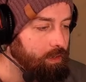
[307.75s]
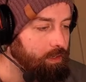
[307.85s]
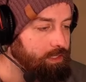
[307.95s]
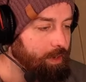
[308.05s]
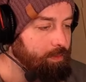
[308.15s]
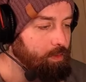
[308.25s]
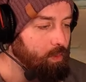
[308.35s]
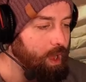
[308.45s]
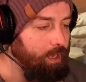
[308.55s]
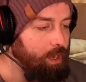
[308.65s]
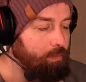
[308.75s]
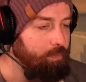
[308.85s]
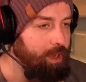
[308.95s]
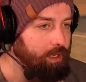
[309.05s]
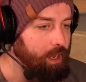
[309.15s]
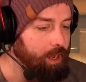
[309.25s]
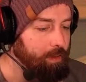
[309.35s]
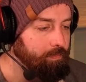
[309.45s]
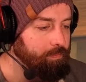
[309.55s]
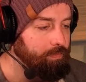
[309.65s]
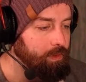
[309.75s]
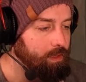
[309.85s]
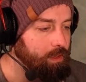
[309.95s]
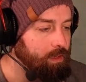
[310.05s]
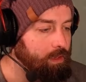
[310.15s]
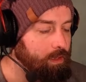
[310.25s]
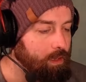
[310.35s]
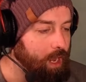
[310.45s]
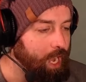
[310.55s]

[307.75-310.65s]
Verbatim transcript: So I'm going to be walking up with my gun up. And